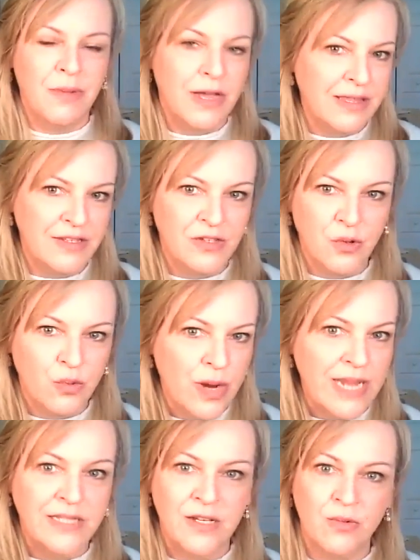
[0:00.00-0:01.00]
by these
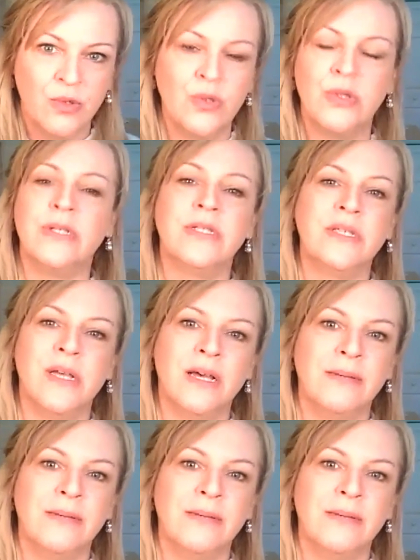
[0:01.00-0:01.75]
crazy rules,